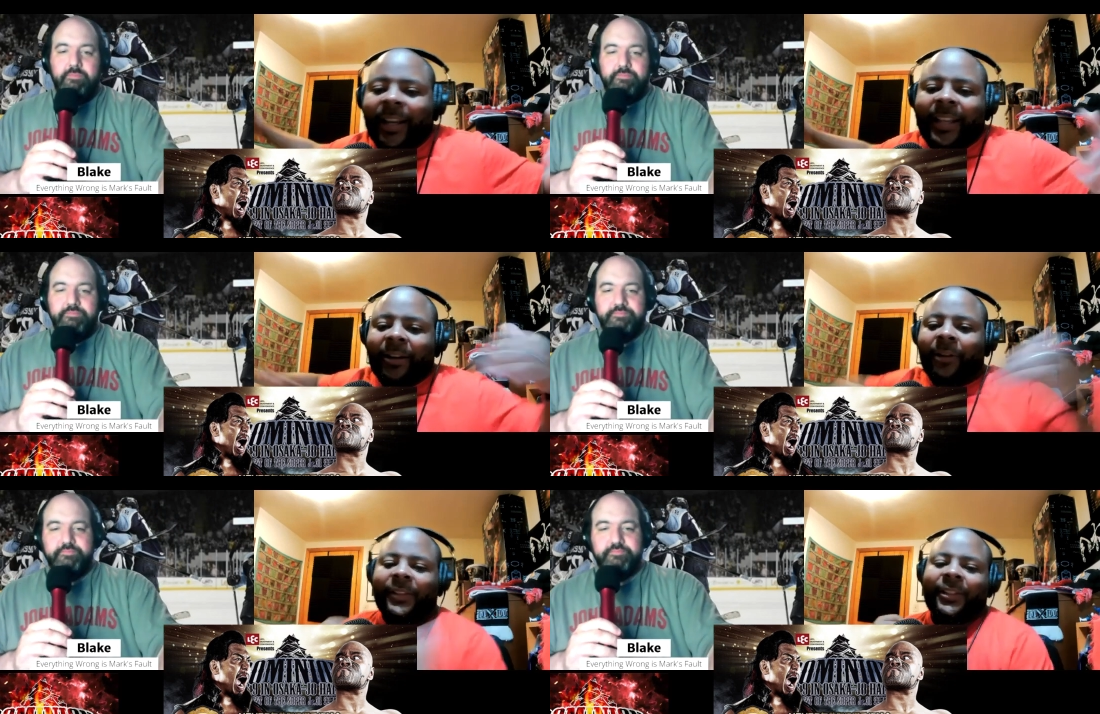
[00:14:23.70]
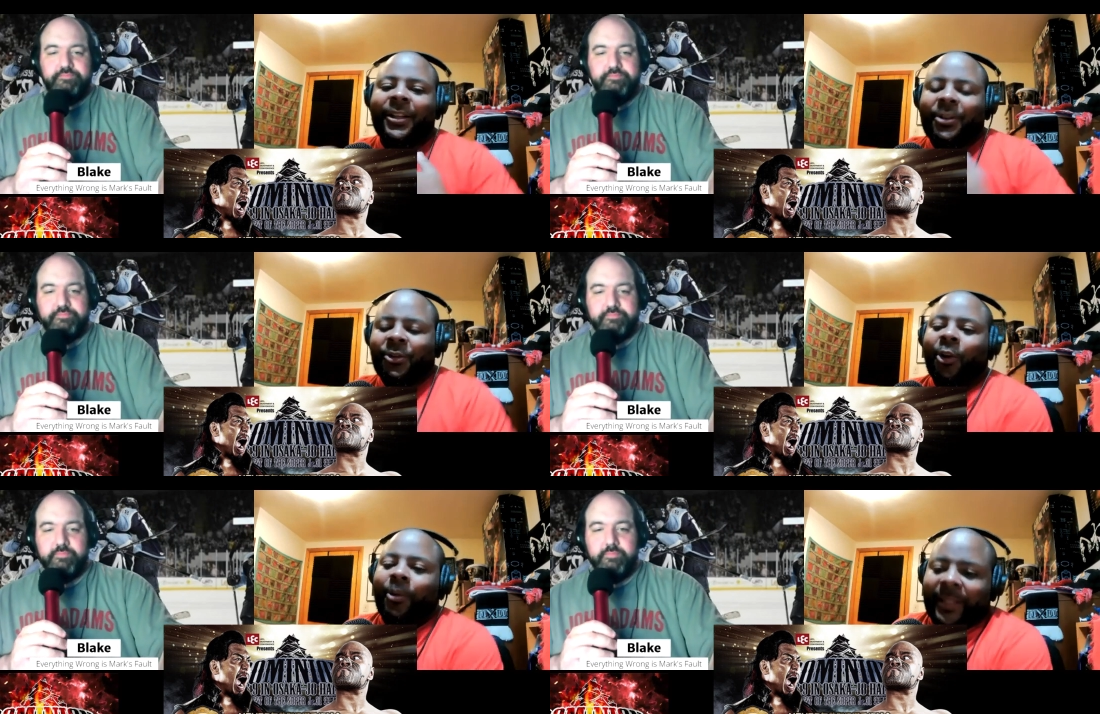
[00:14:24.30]
Speaker 1: and then all of a sudden you
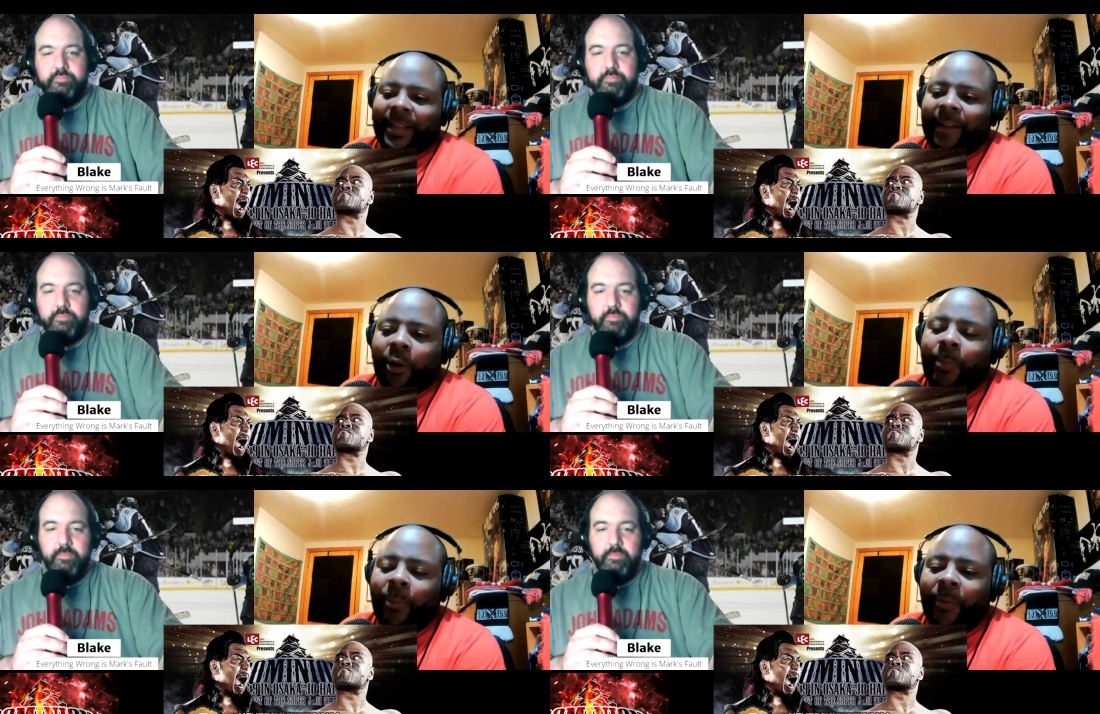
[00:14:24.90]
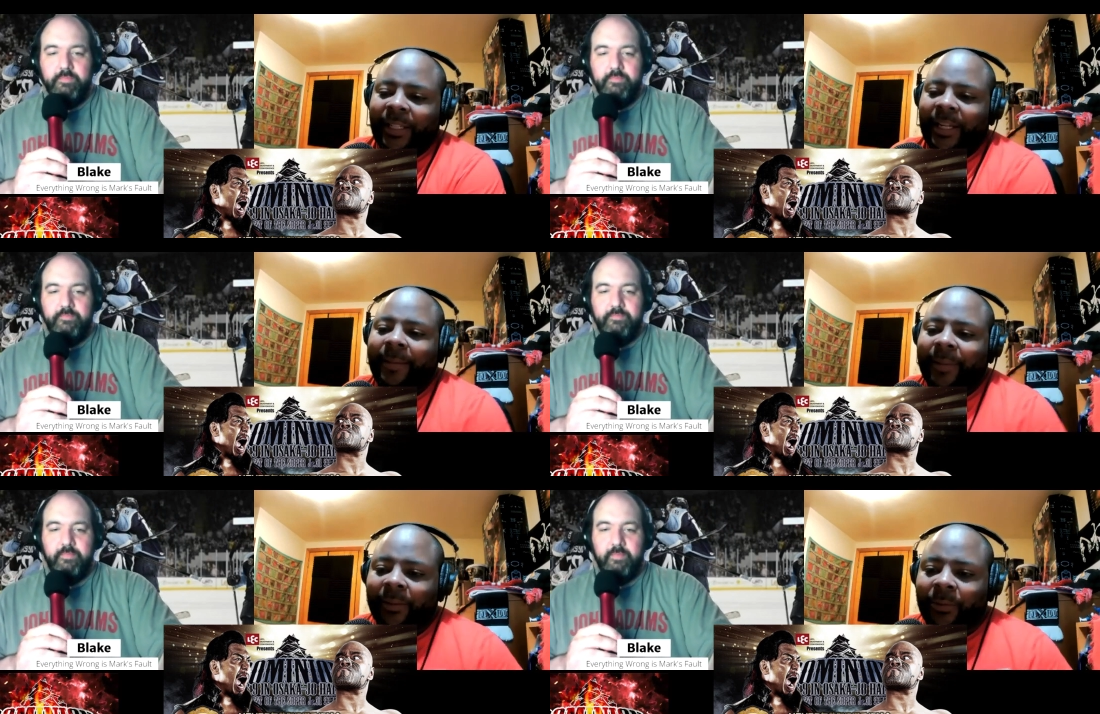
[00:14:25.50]
show up as never open weight
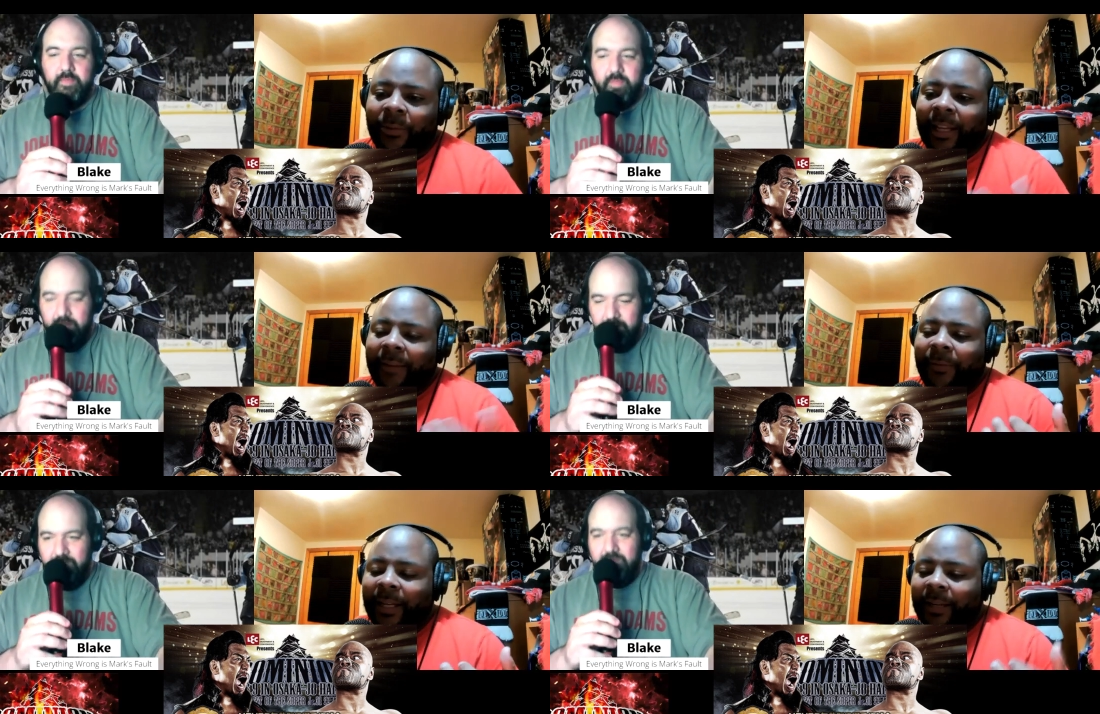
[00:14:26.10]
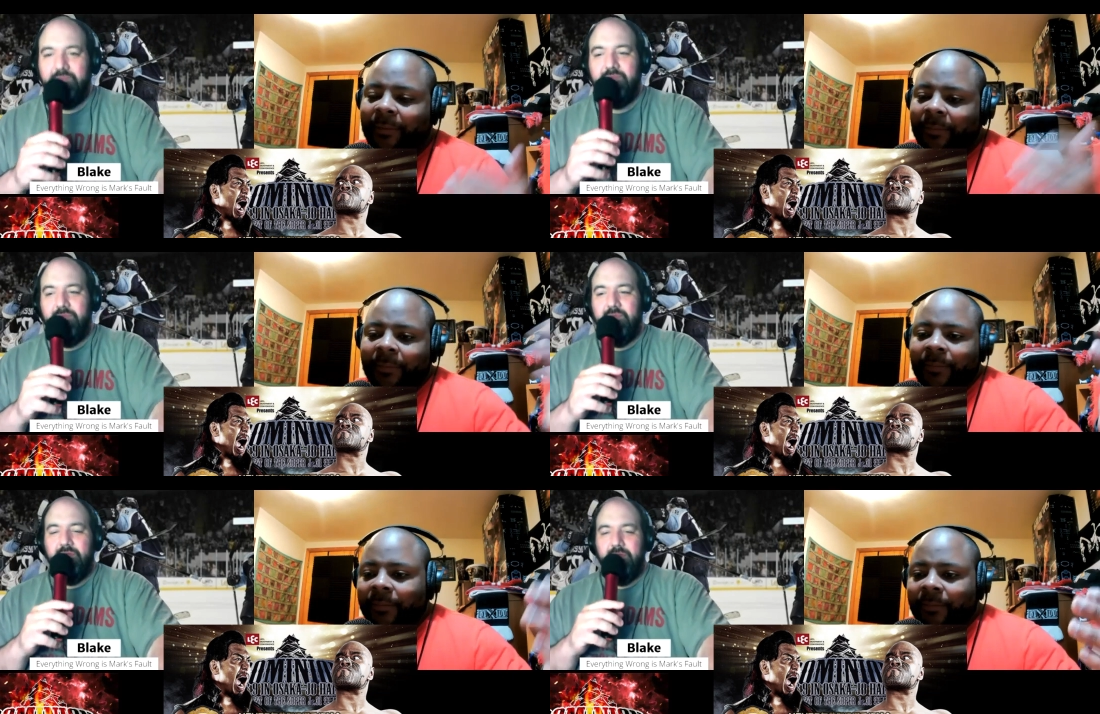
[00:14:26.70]
champ and lose to like freaking
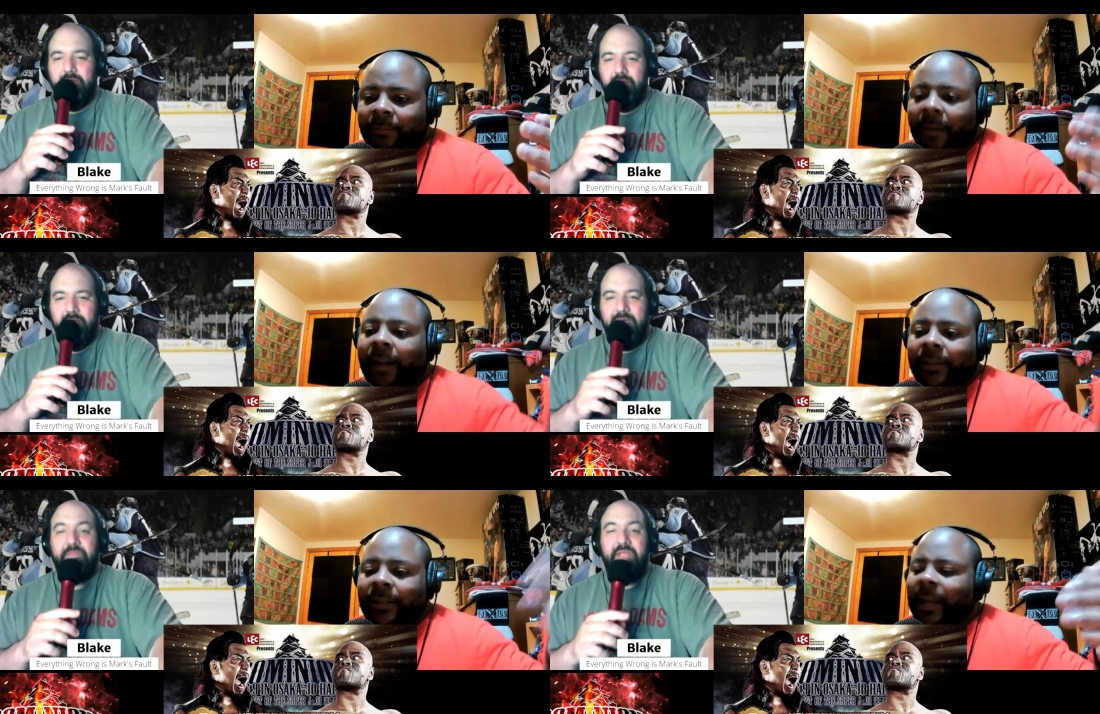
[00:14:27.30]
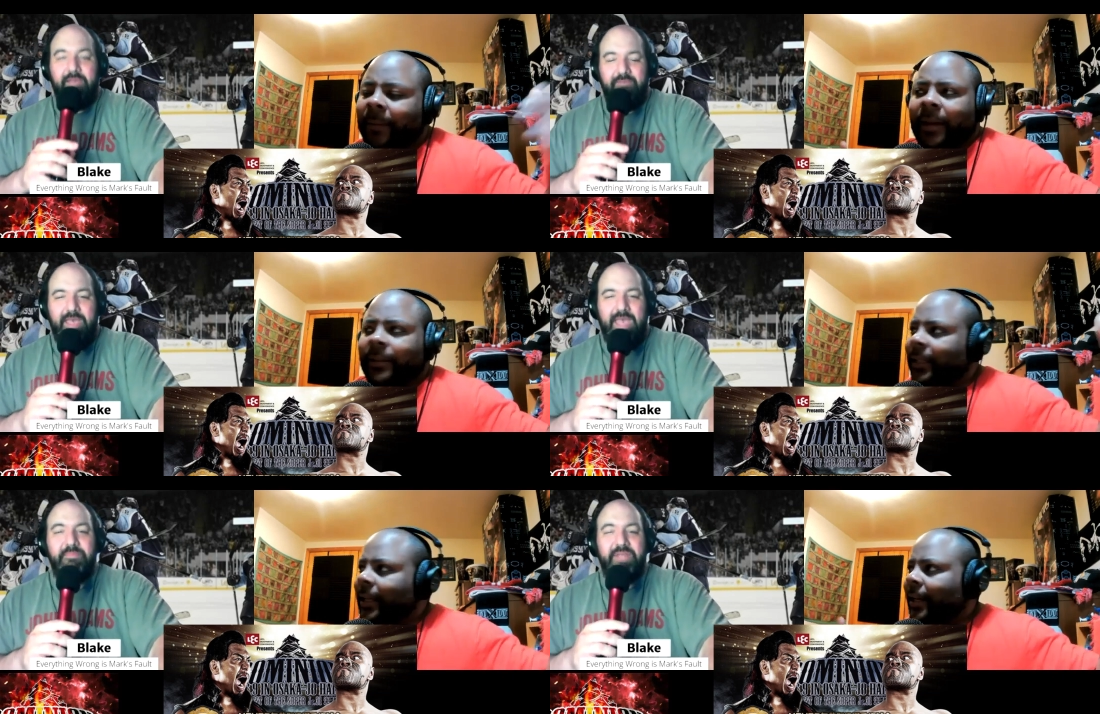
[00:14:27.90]
Mox, not
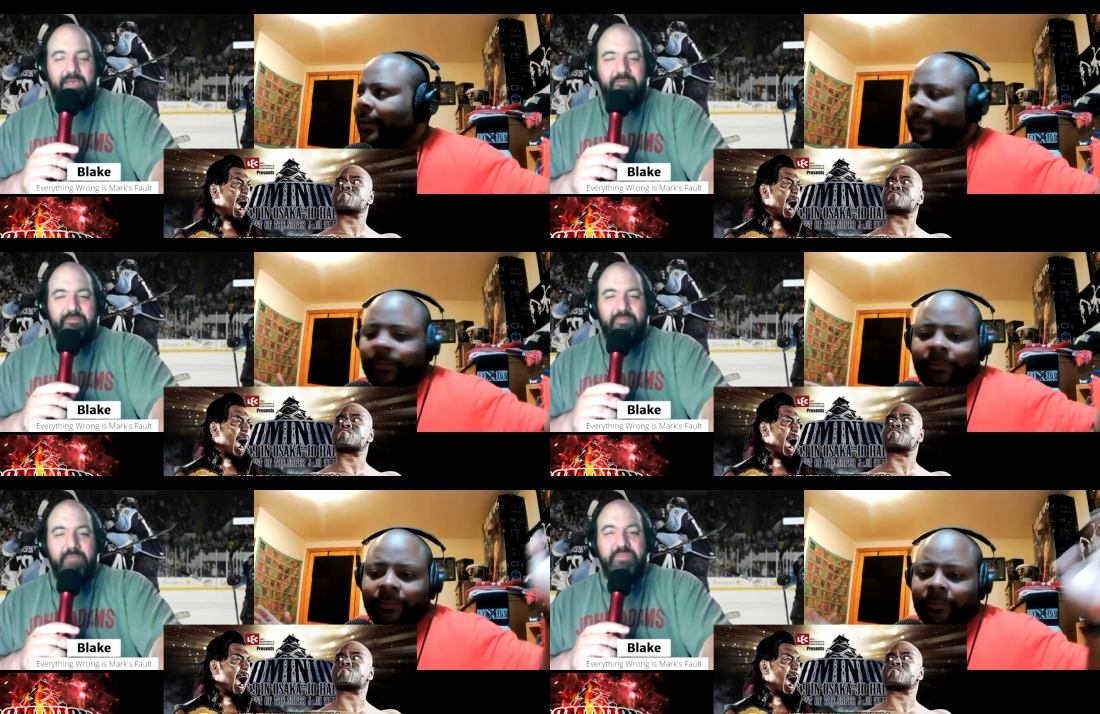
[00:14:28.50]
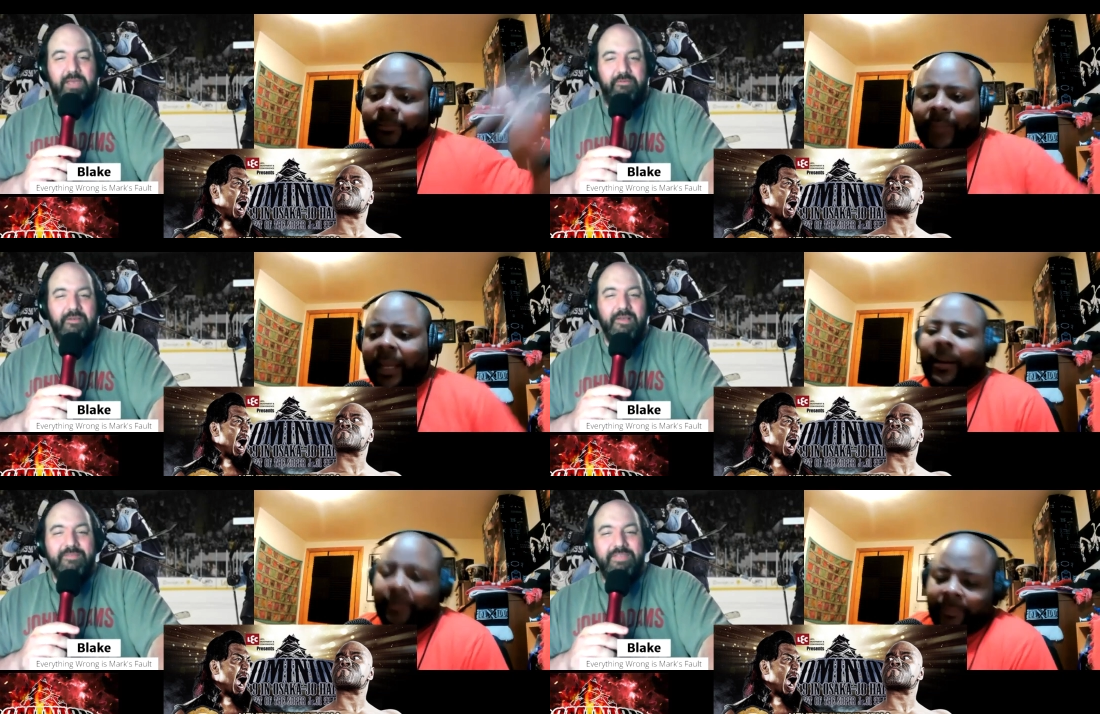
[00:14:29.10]
Moxley, uh,
Speaker 2: MJF.
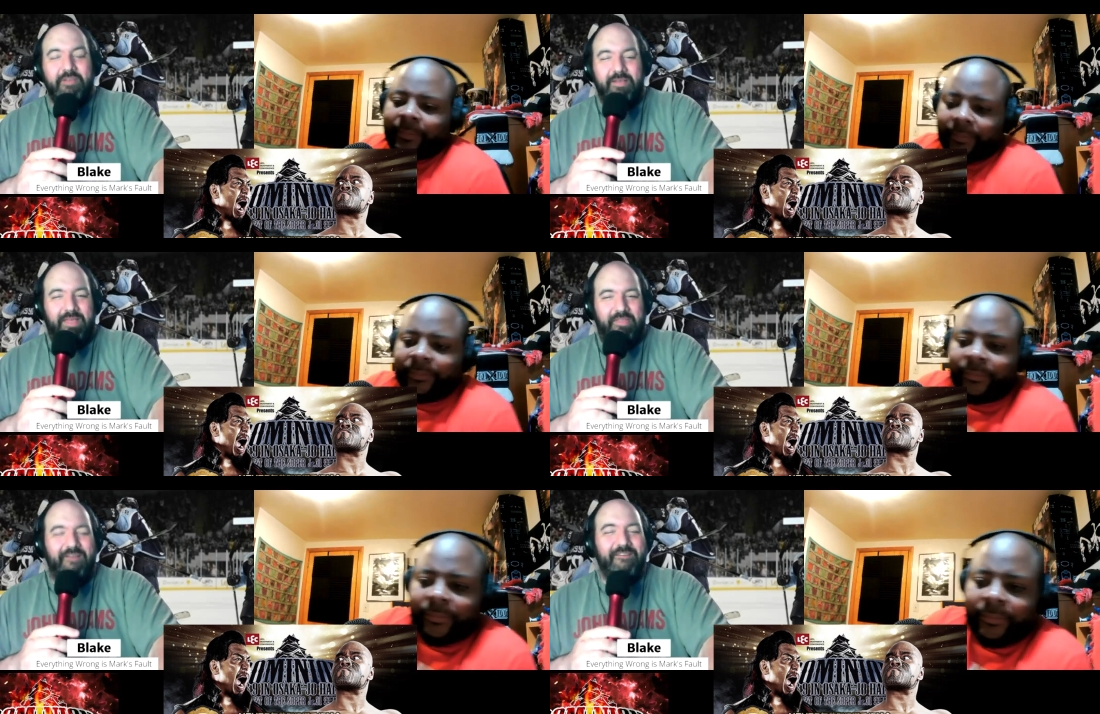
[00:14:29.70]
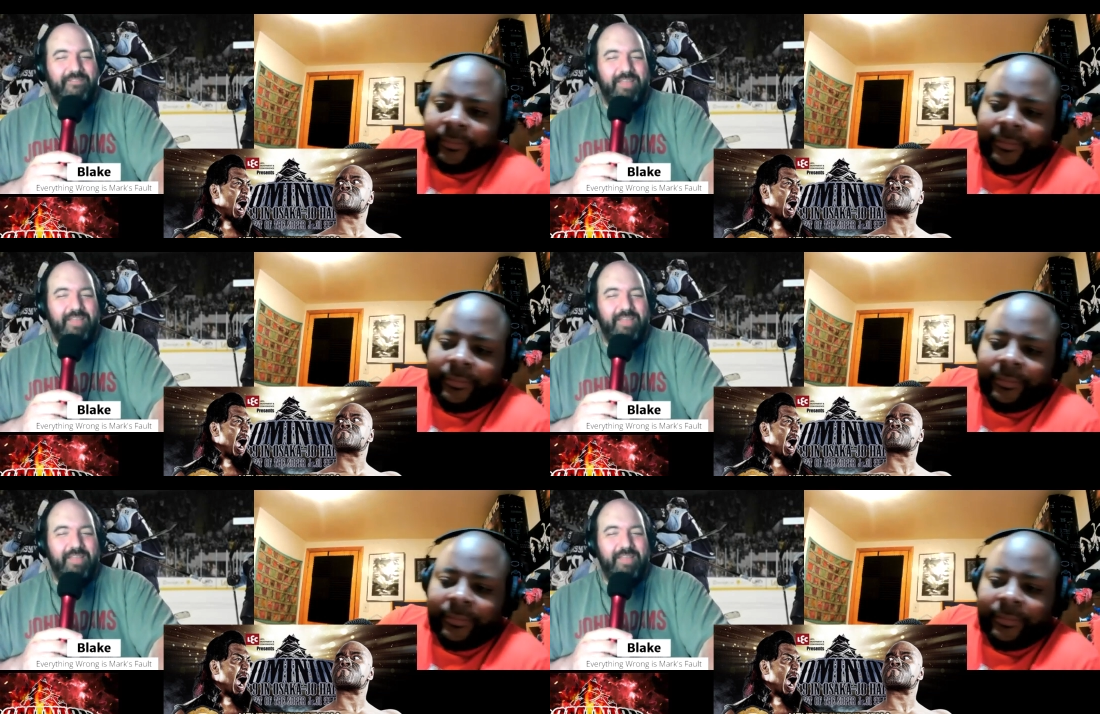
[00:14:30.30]
Yeah. Just throw all out there.